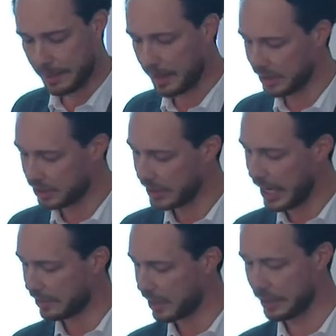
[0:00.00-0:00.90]
about these
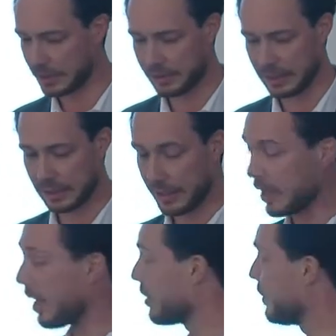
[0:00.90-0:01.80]
shared
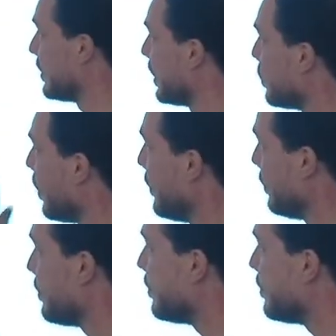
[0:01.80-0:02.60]
characteristics. One,